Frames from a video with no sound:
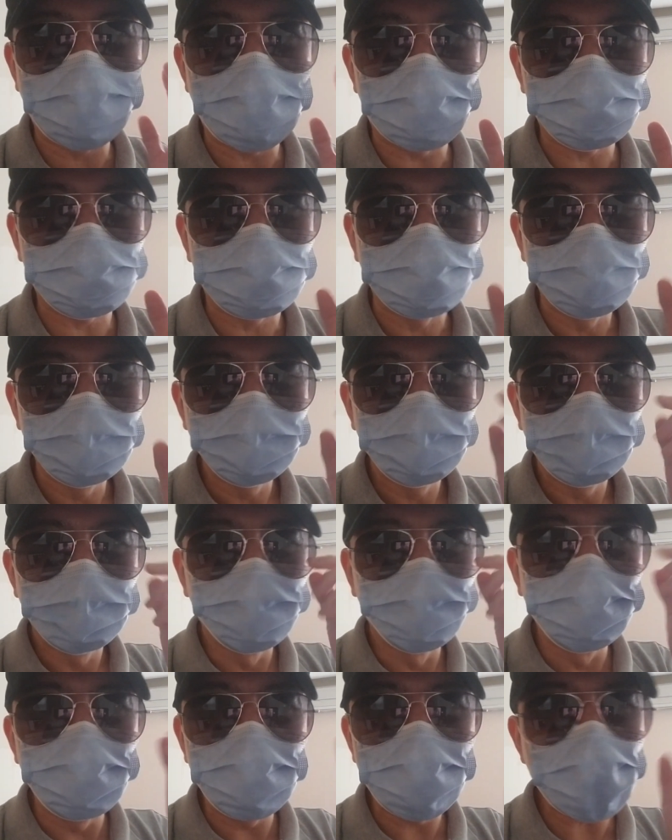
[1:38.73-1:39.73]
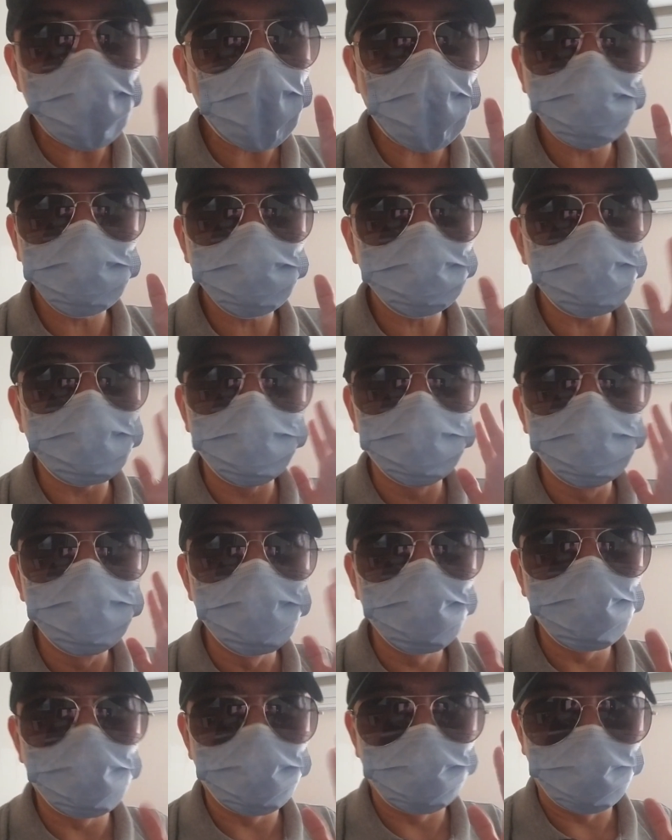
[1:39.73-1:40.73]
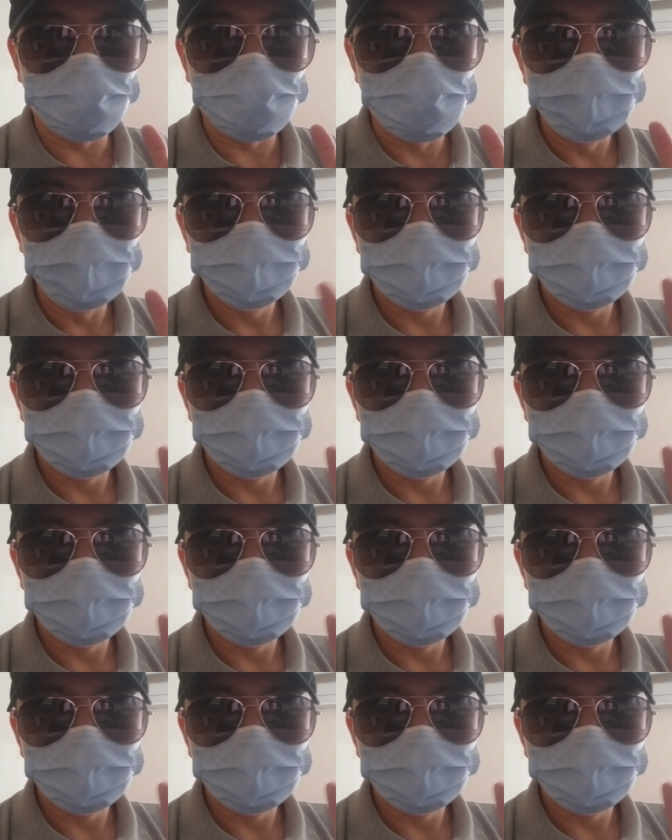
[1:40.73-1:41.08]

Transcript: gets really aged up real quick.